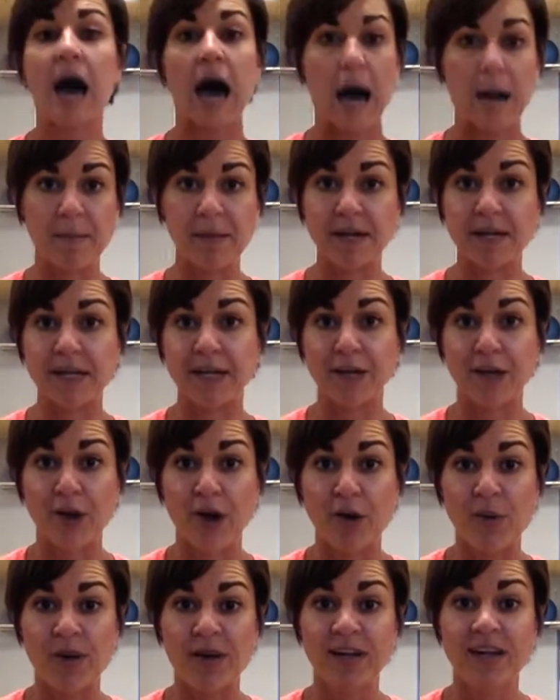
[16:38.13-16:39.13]
I'm gonna get
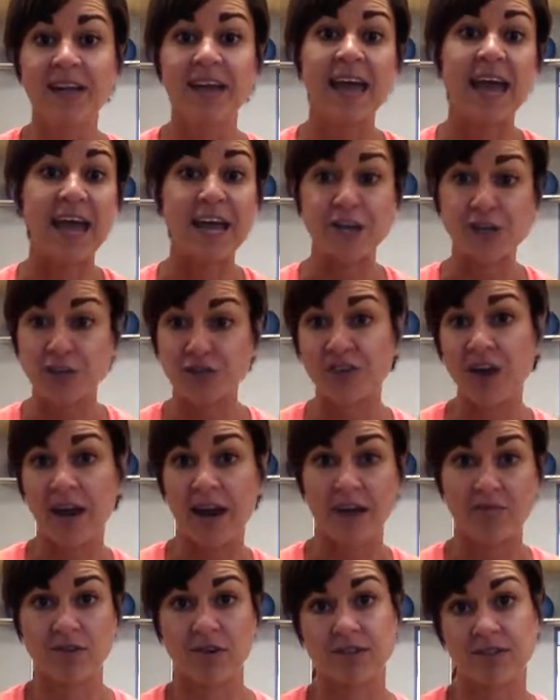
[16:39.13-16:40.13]
going, and you've got
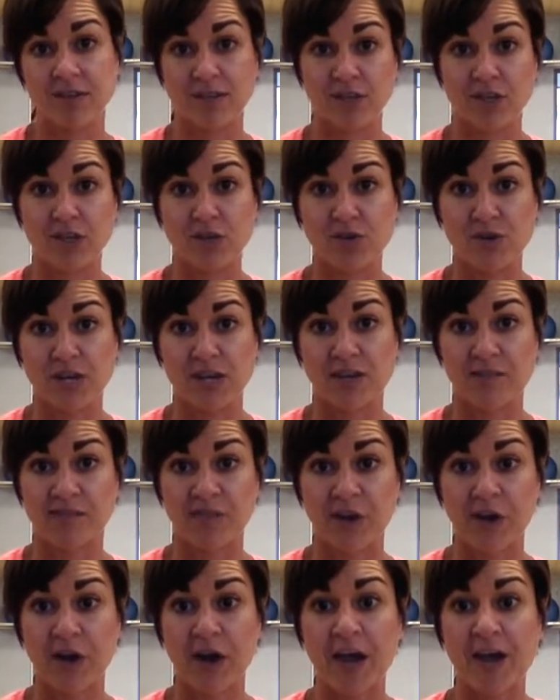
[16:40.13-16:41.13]
everything that you need,
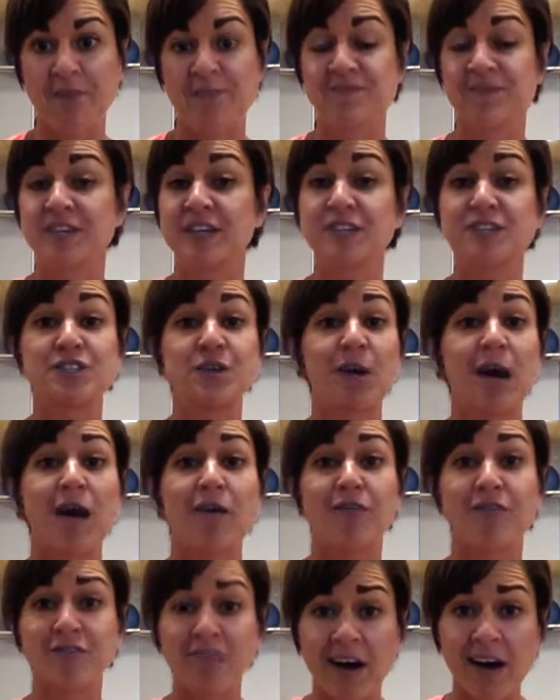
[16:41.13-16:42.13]
all right? So have
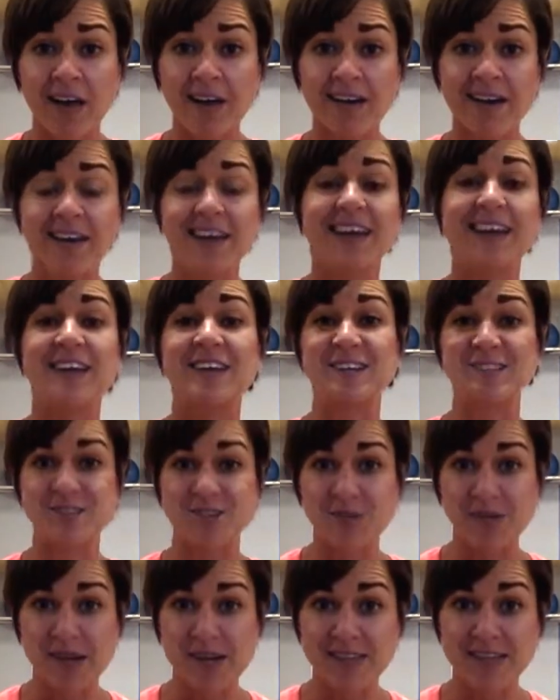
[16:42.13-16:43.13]
fun,
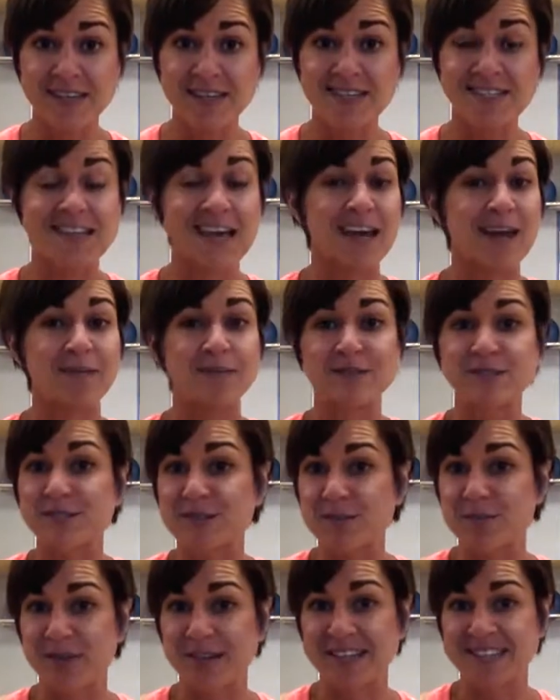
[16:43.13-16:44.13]
enjoy this, and I'm
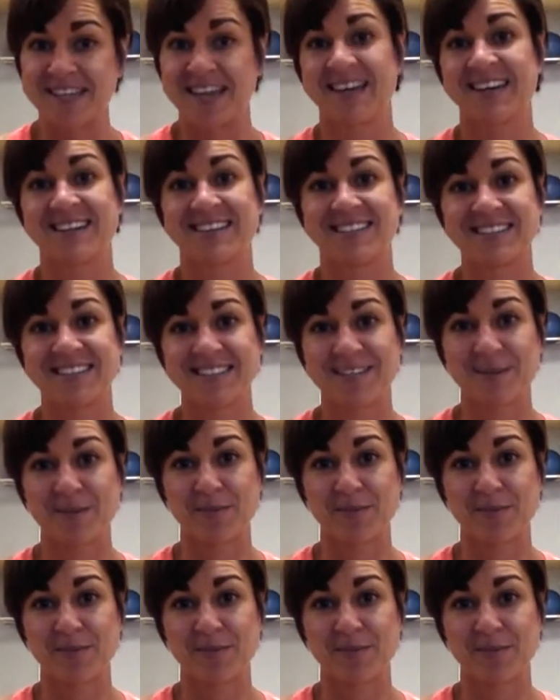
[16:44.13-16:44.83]
super excited to see your